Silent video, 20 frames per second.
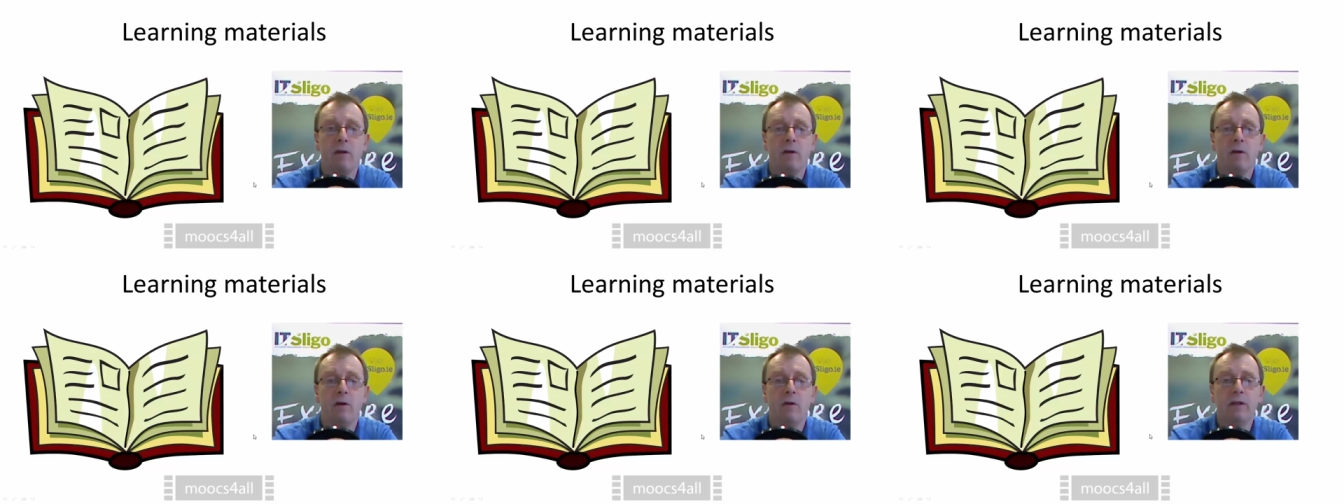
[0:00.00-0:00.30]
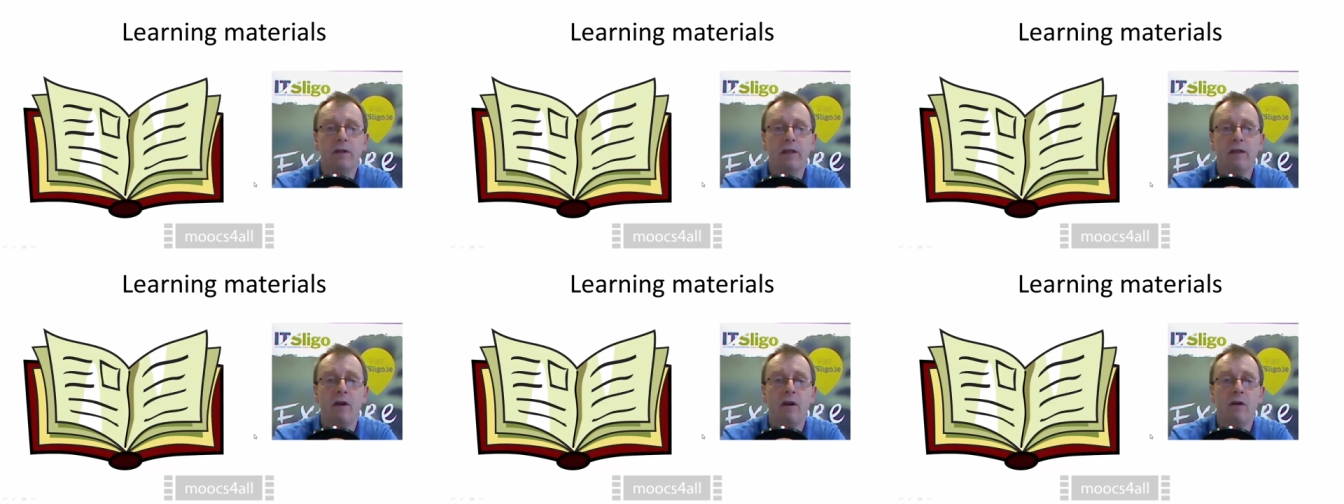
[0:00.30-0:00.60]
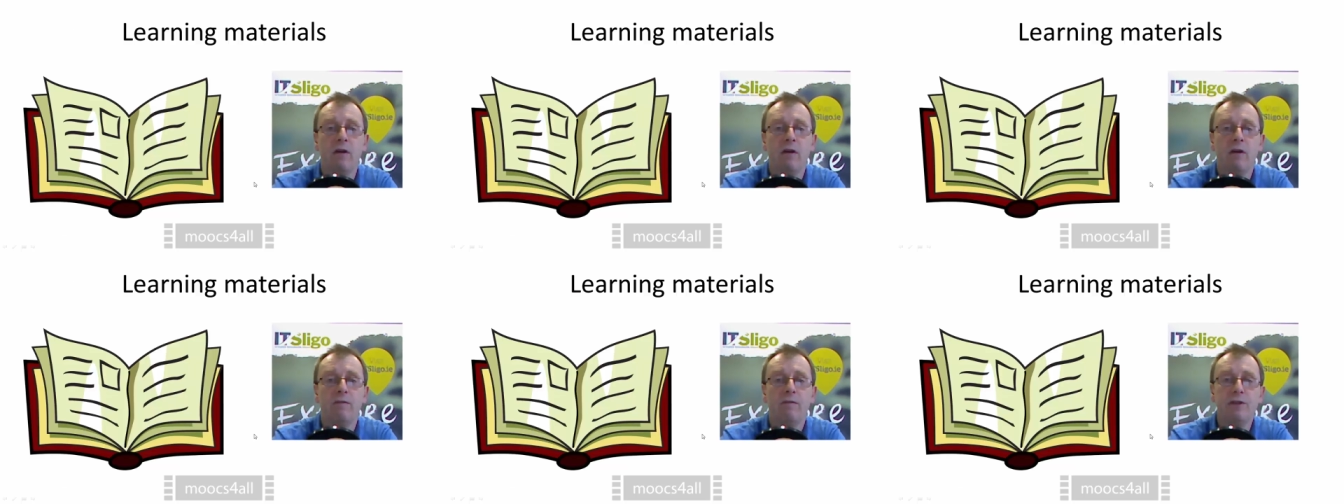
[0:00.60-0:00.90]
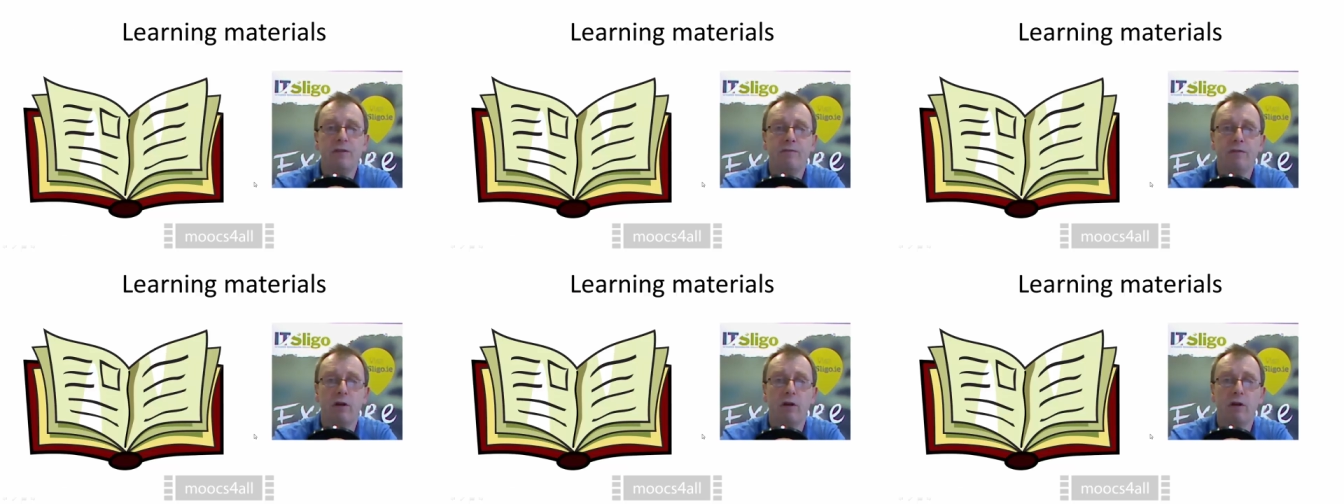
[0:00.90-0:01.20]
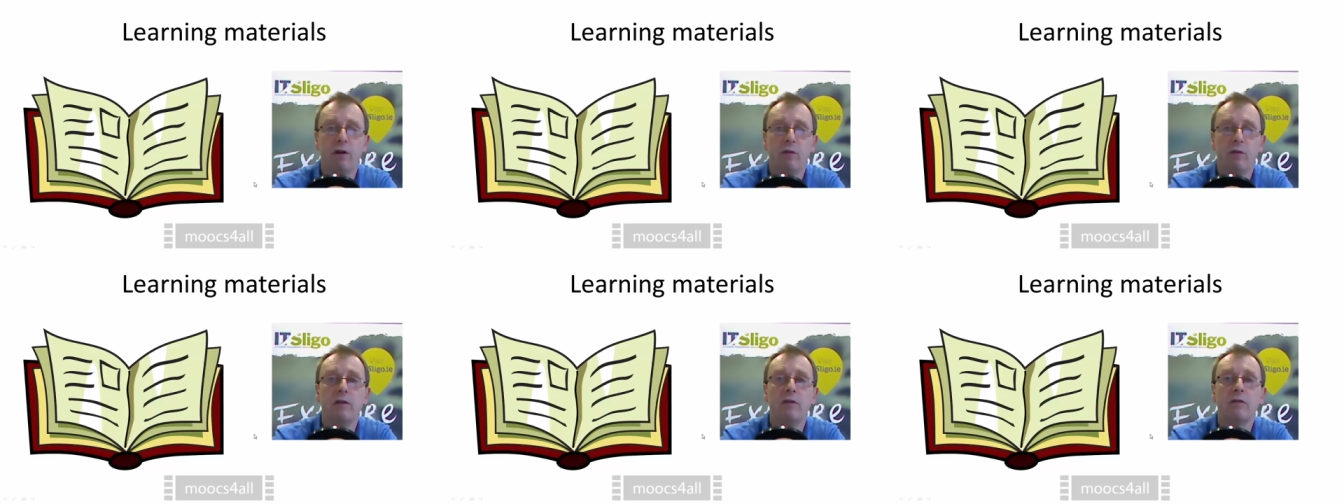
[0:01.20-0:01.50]
Okay, first of
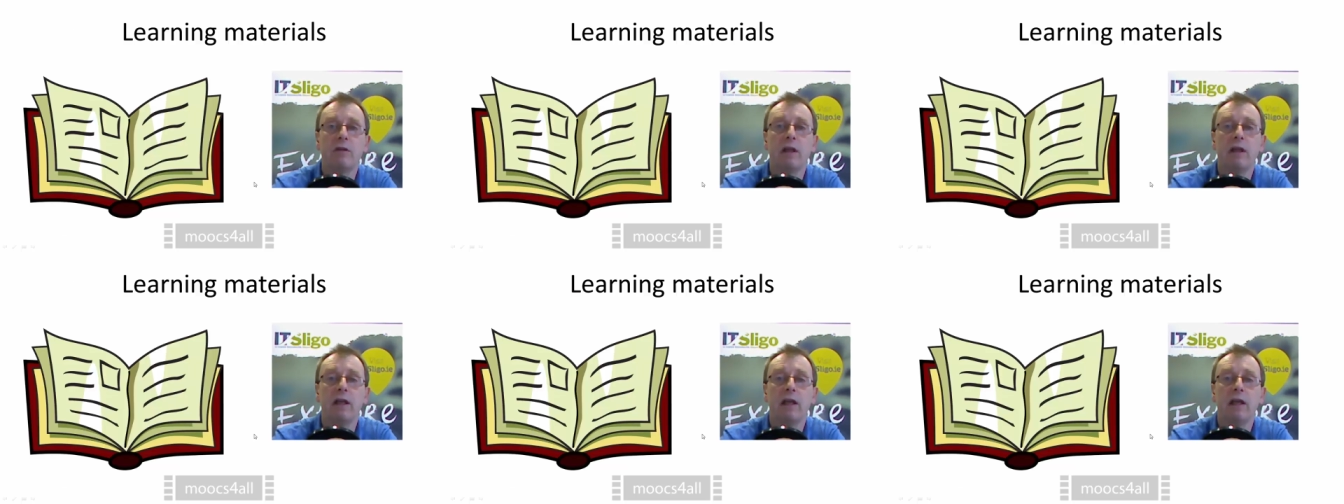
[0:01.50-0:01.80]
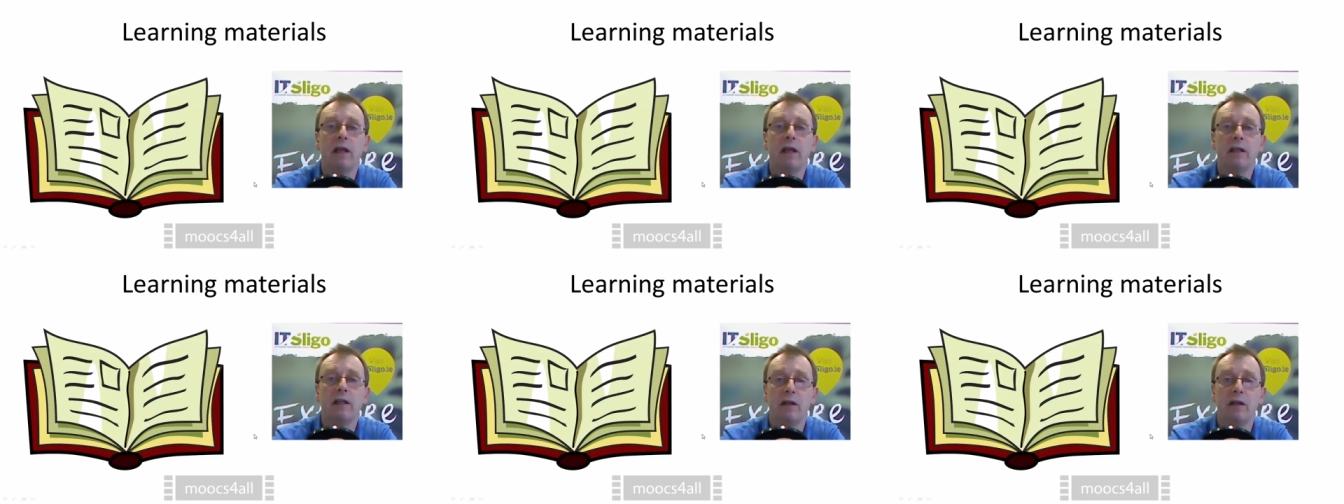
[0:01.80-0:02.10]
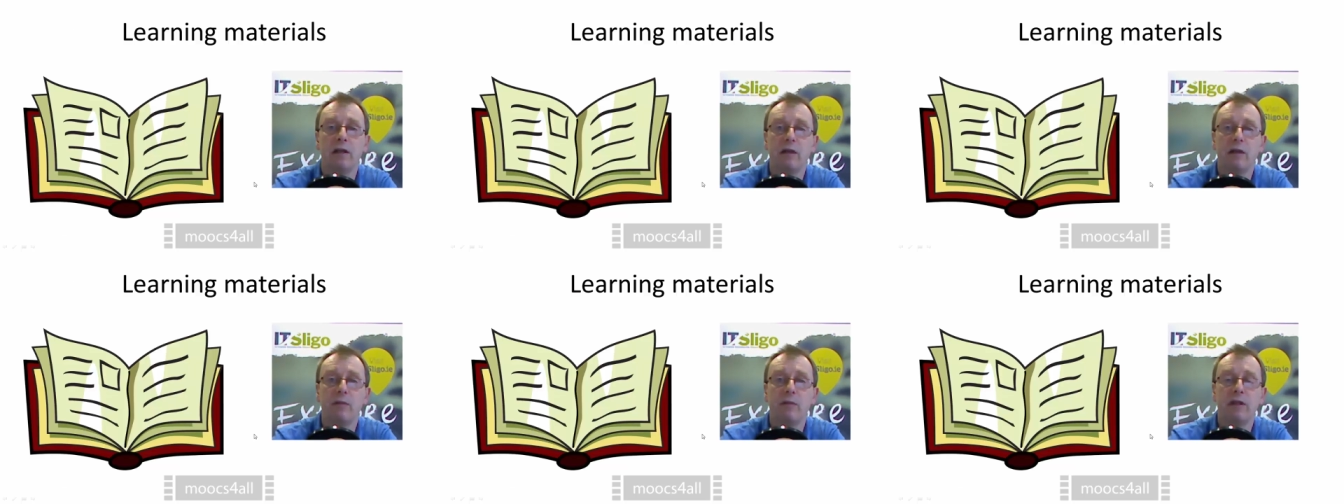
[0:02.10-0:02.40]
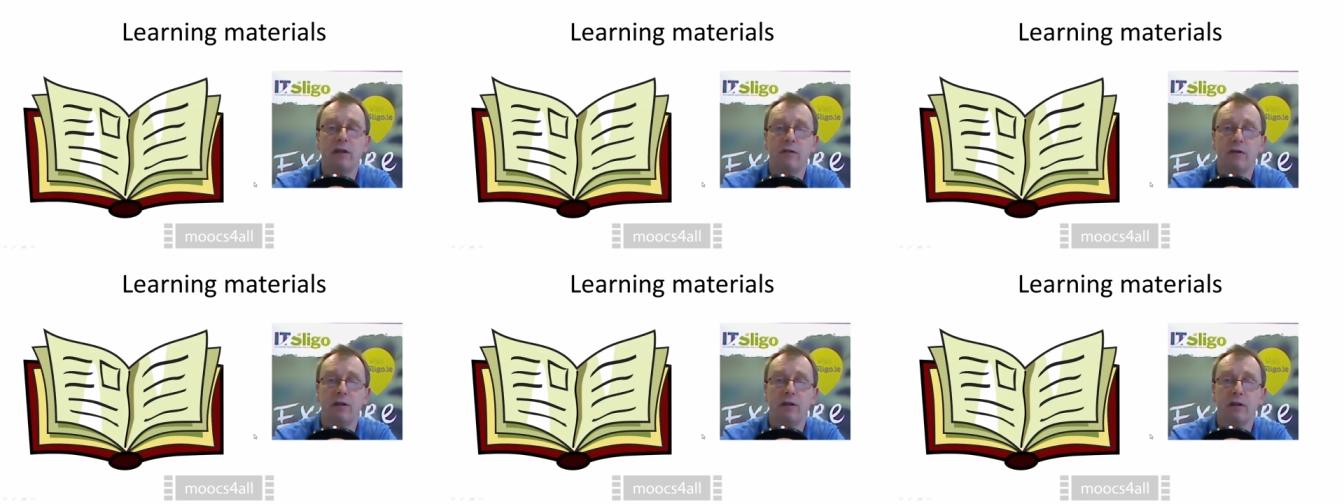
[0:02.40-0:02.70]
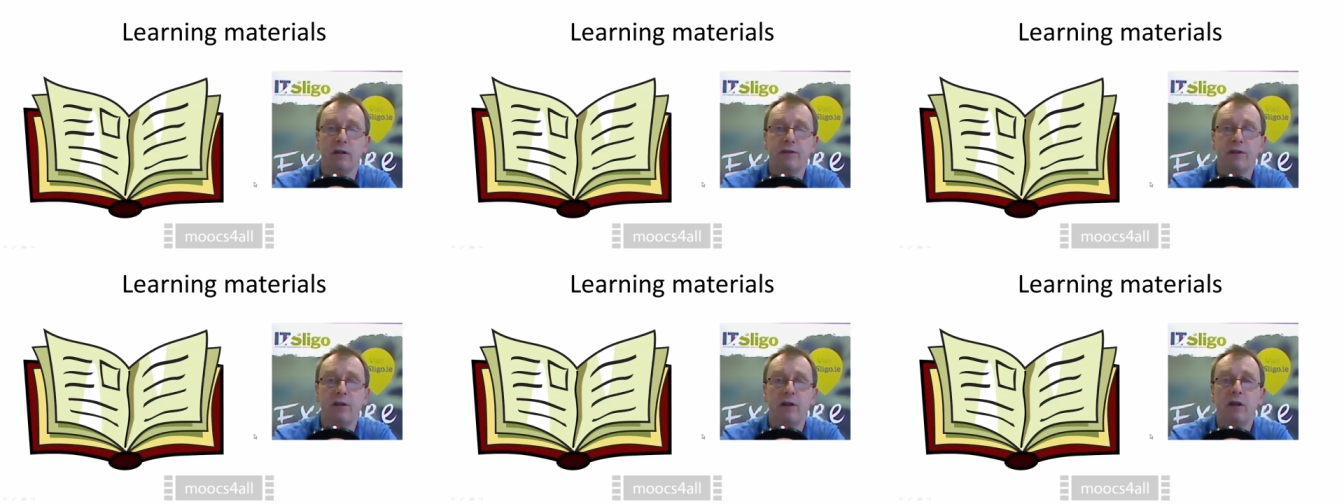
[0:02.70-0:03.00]
all we'll look at learning
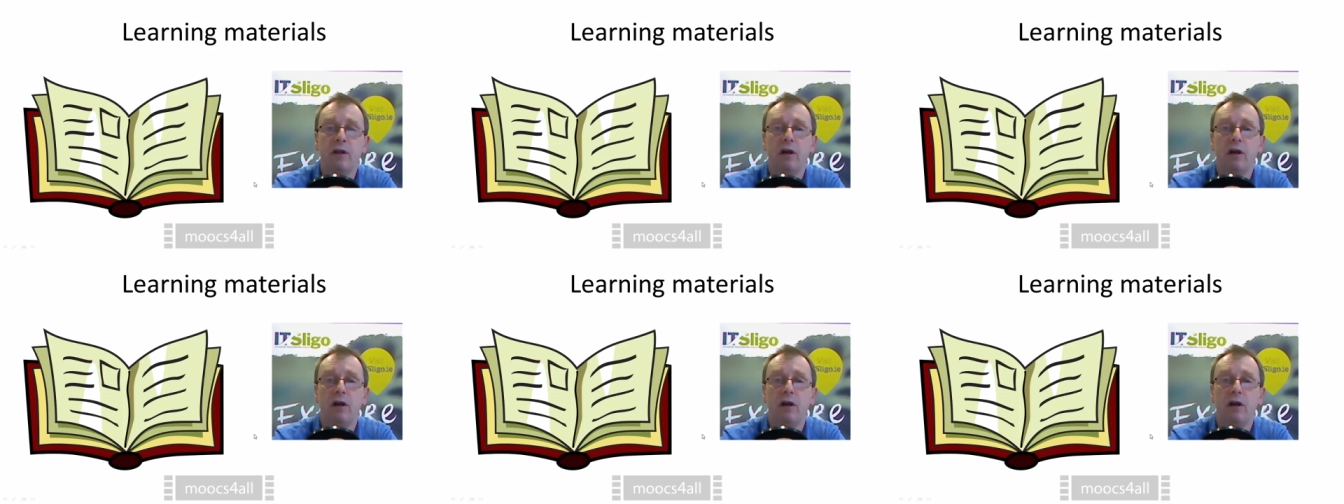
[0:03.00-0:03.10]
materials,